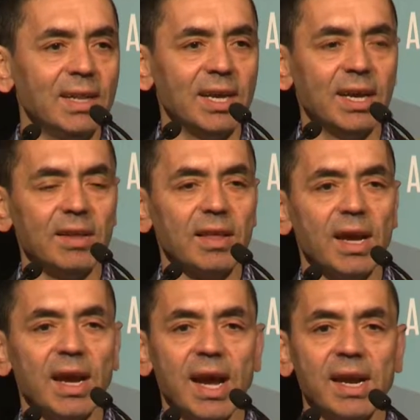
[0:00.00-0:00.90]
Yeah,
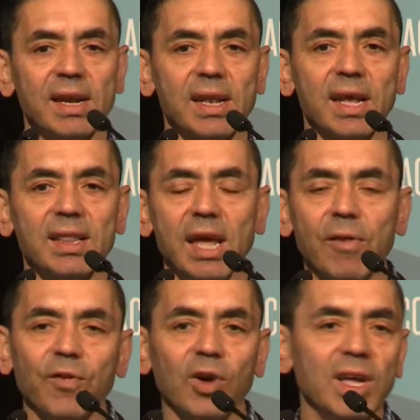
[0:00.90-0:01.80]
and
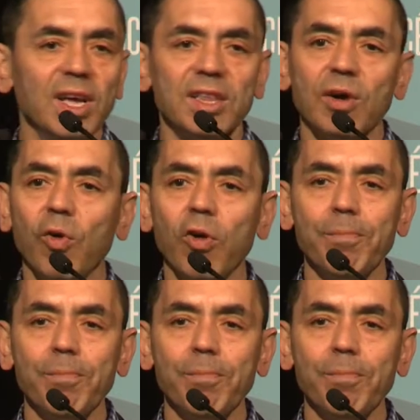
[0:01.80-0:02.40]
therefore the whole